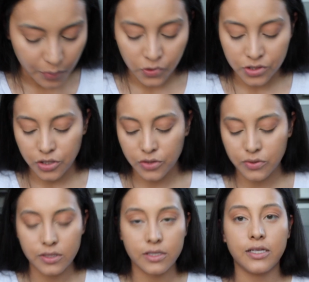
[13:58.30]
I'm going to
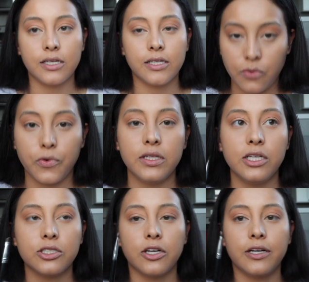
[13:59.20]
use this
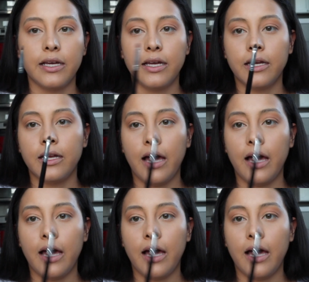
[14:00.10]
really dirty